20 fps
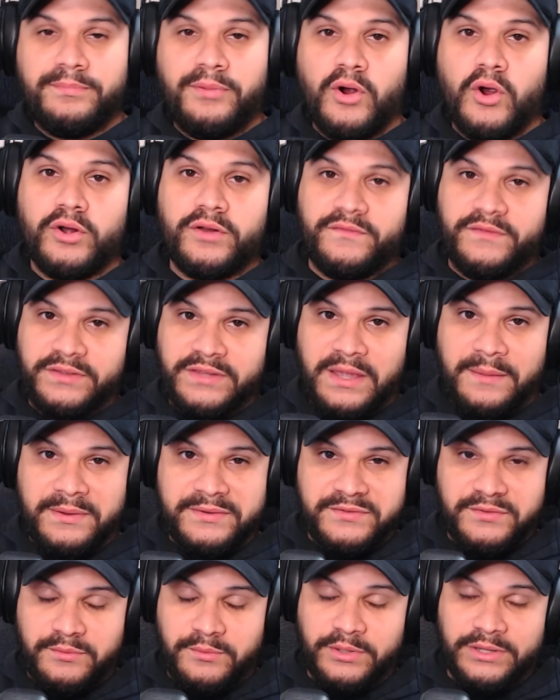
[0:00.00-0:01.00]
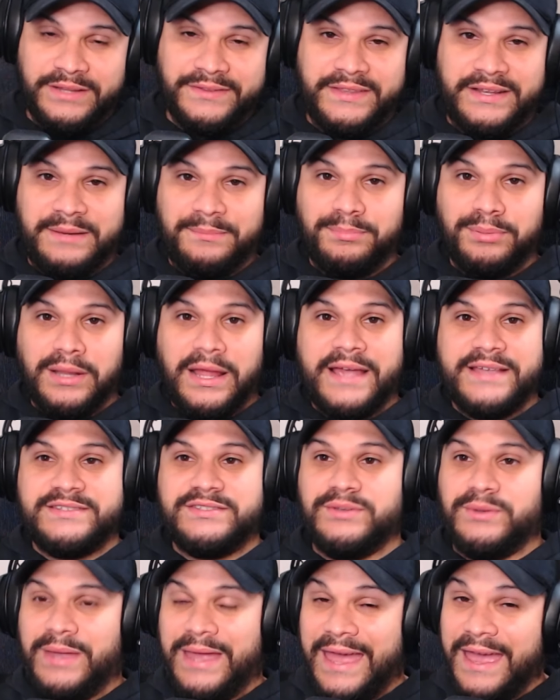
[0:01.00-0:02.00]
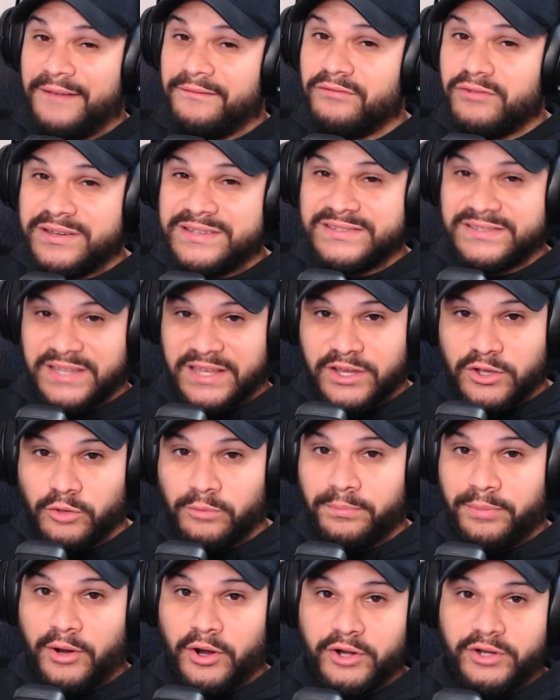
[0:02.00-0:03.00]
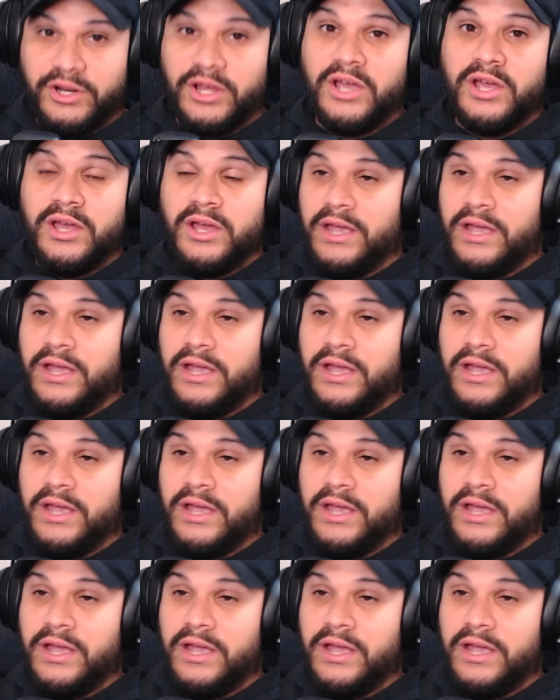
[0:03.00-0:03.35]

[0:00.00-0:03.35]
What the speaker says: part of the damage formula that applies to every single part.